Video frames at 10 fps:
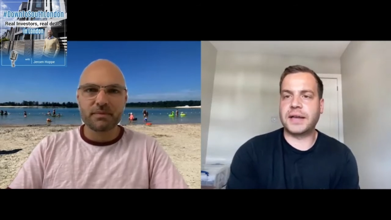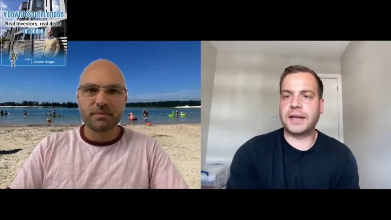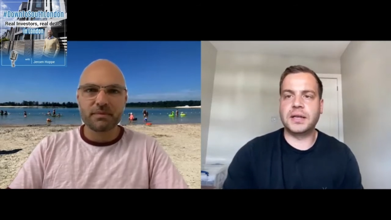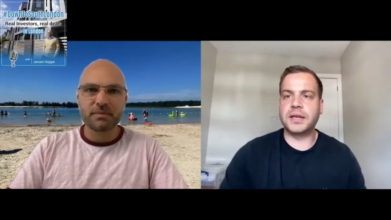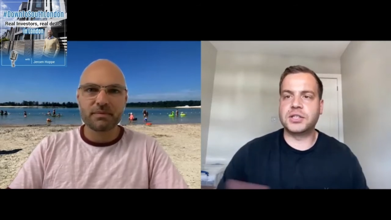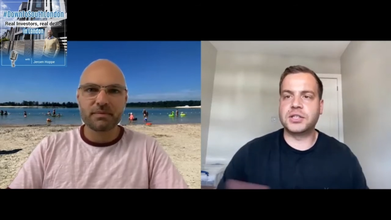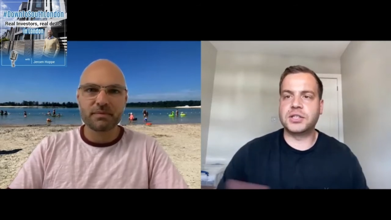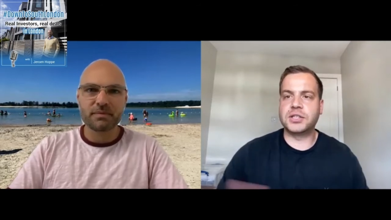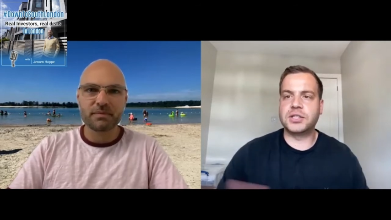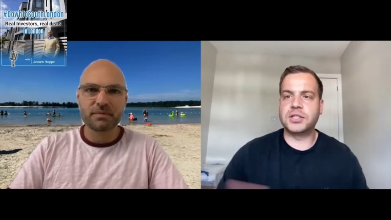Speaker 1: any
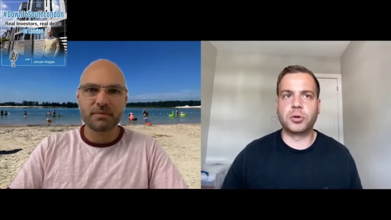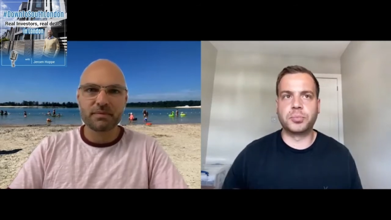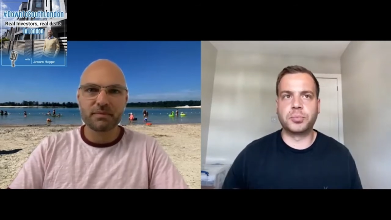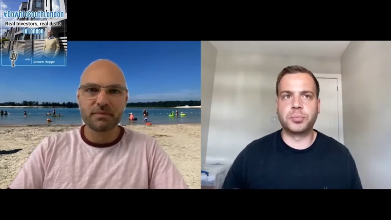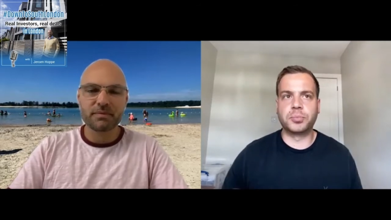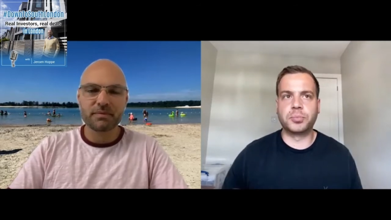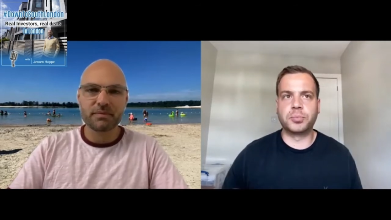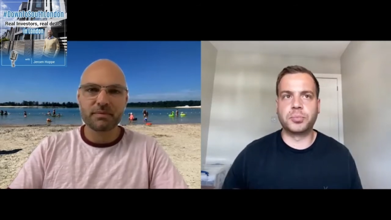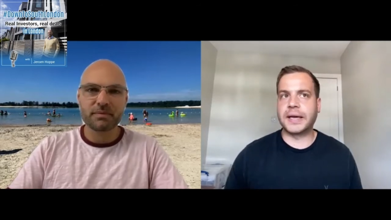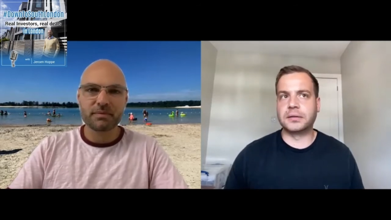education in property and,
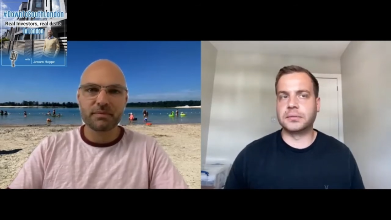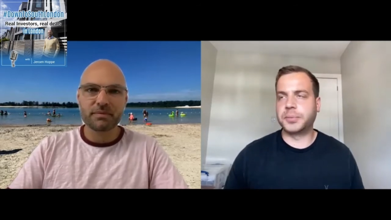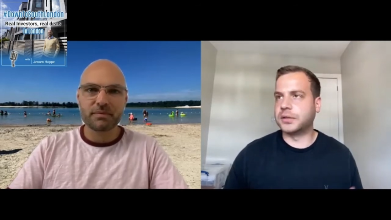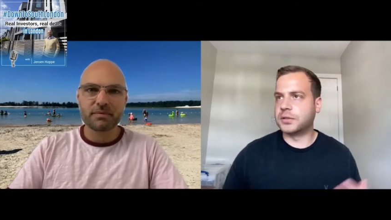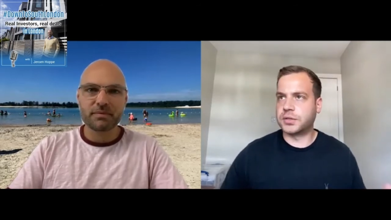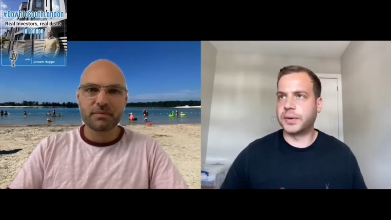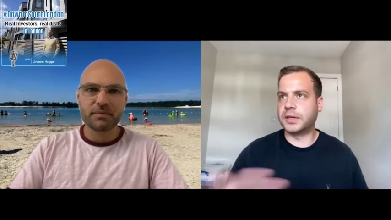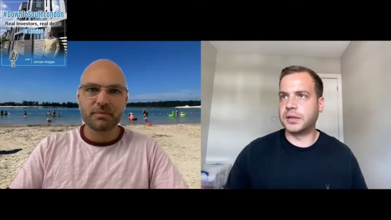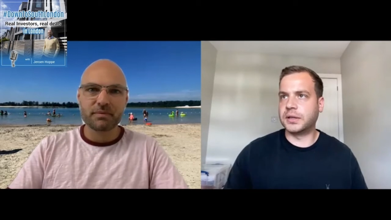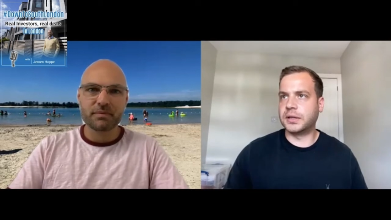and hadn't been to any of
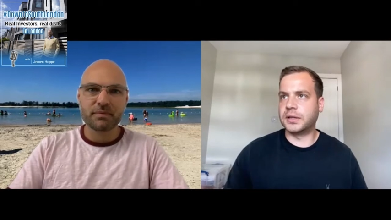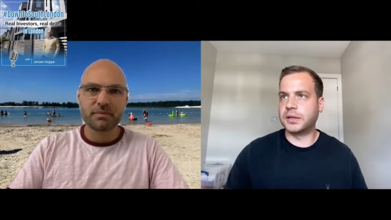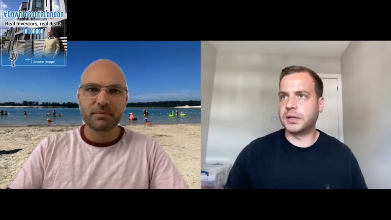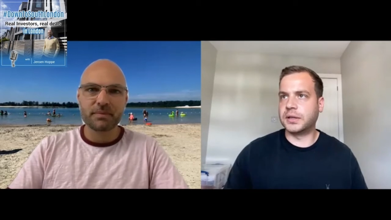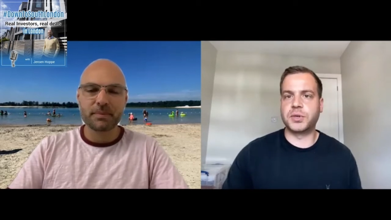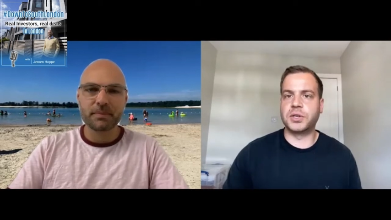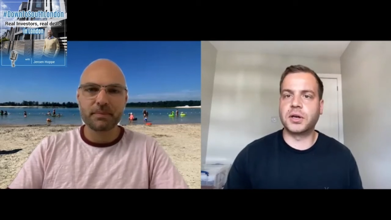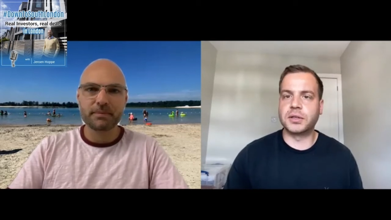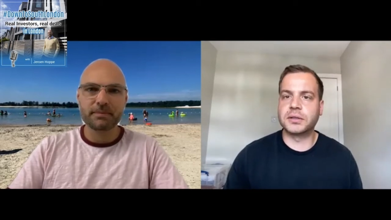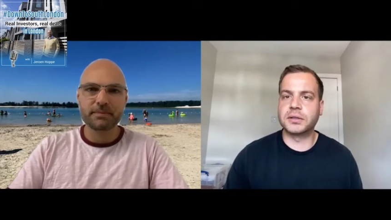these places where you kind
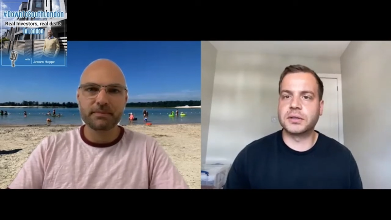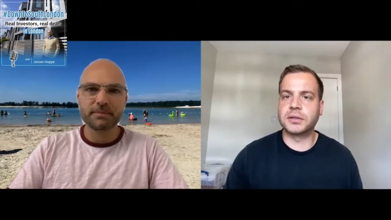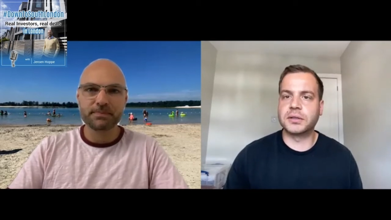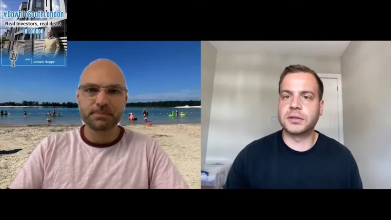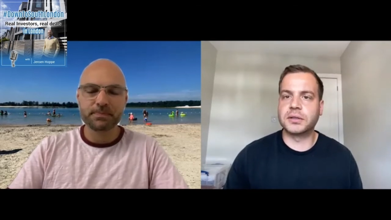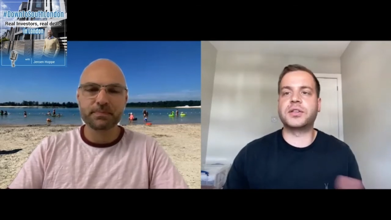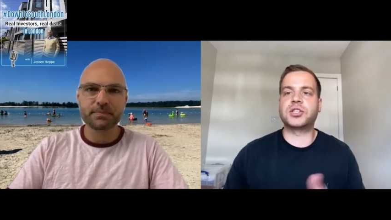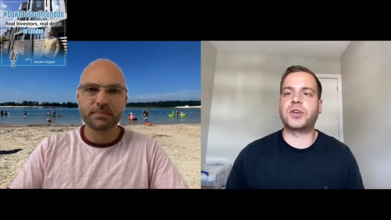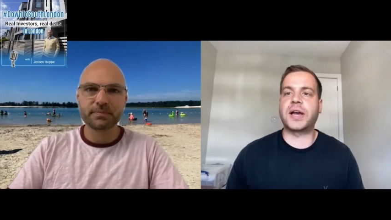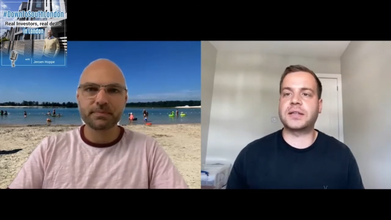of get taught various
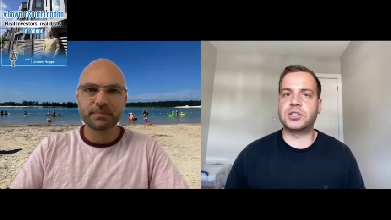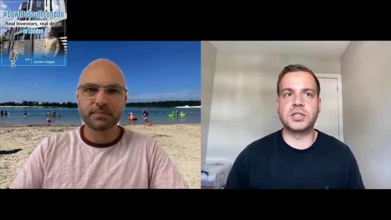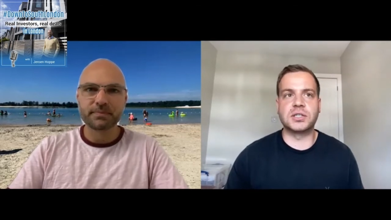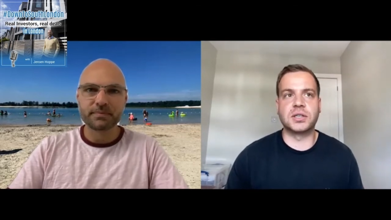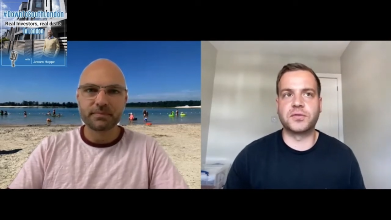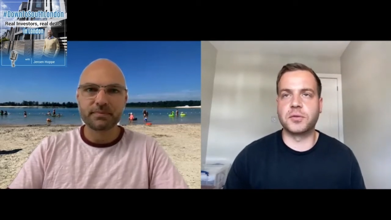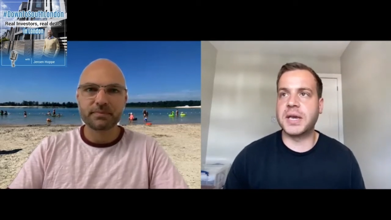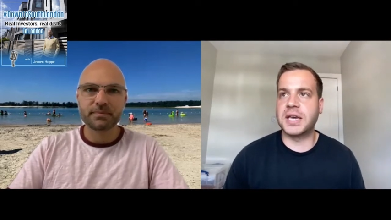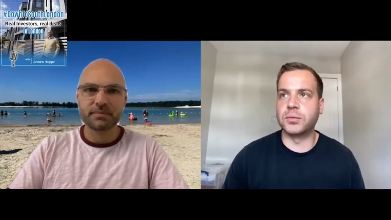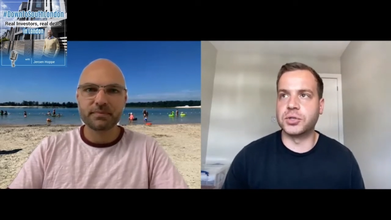strategies. And for me,
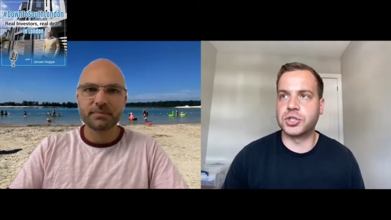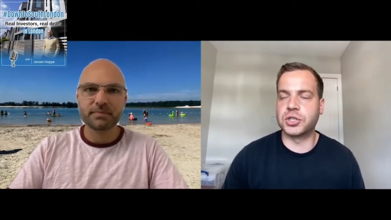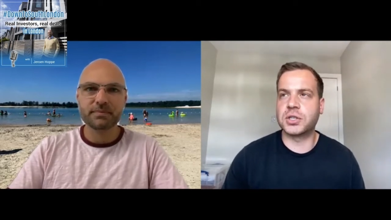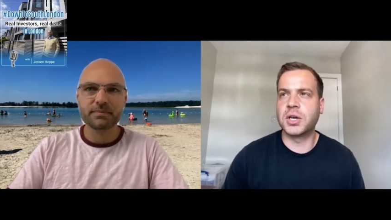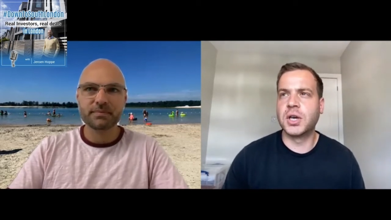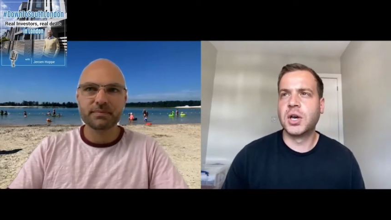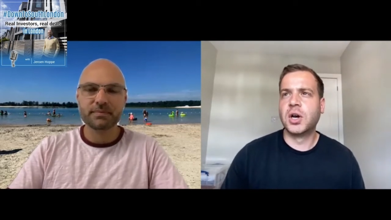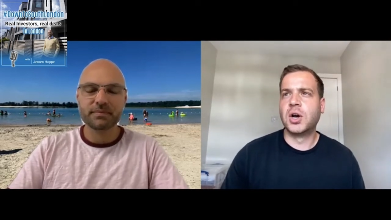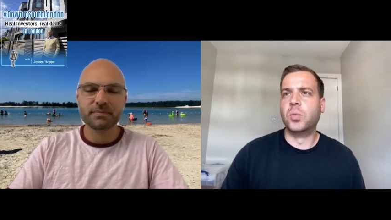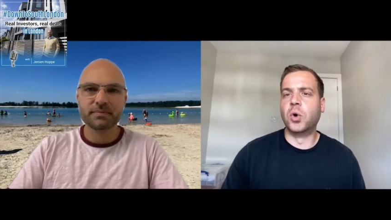it was just,
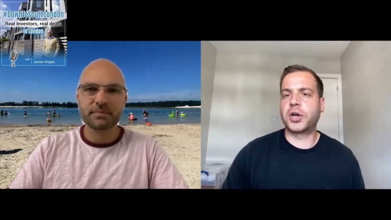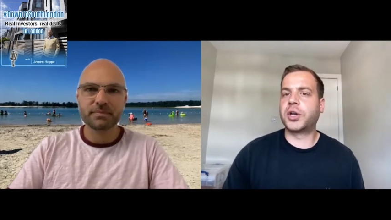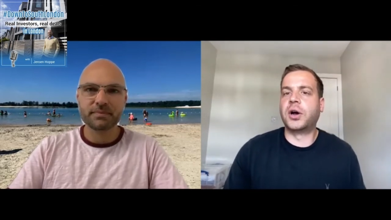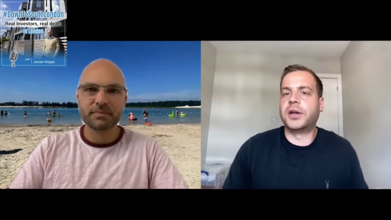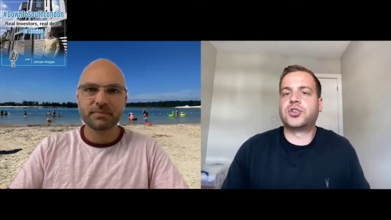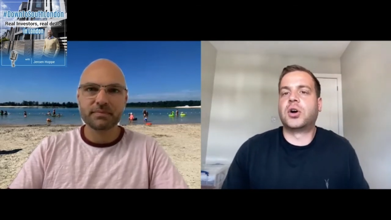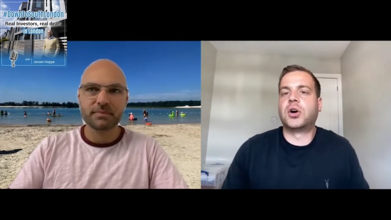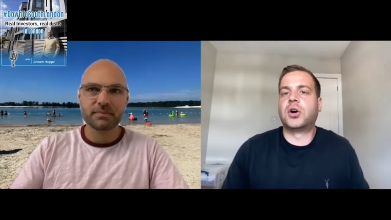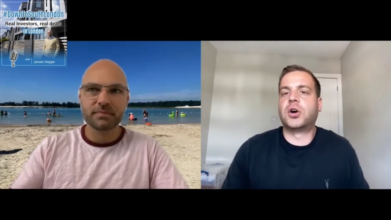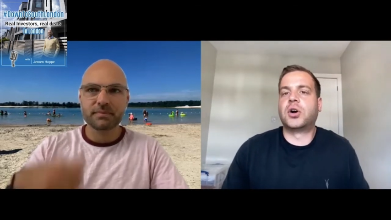what can I try
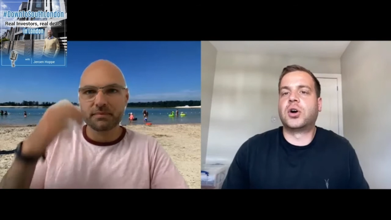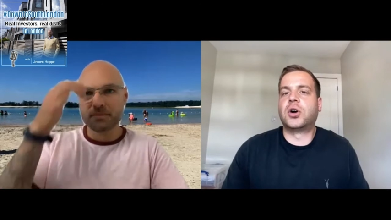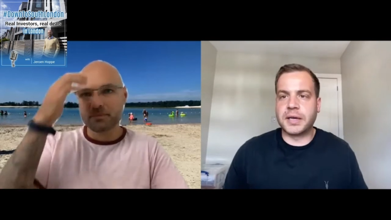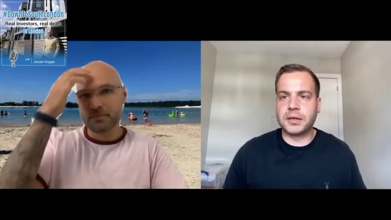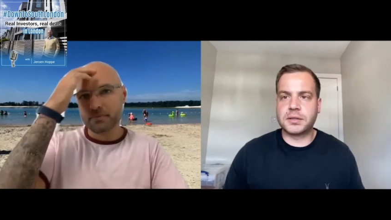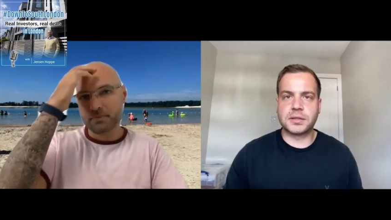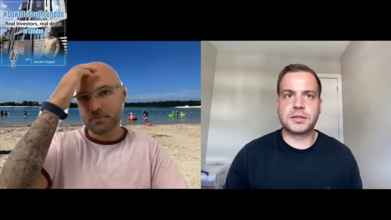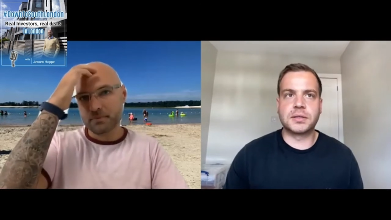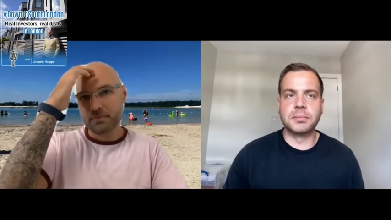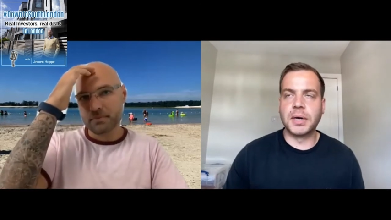and do to make
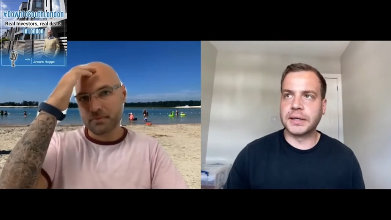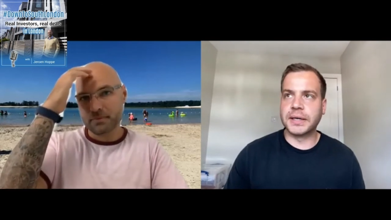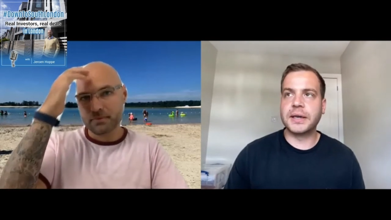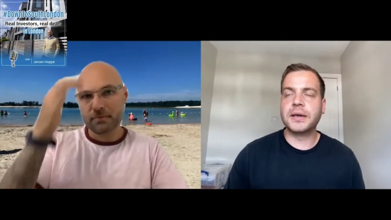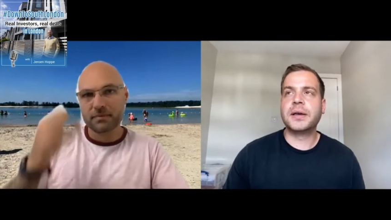some money?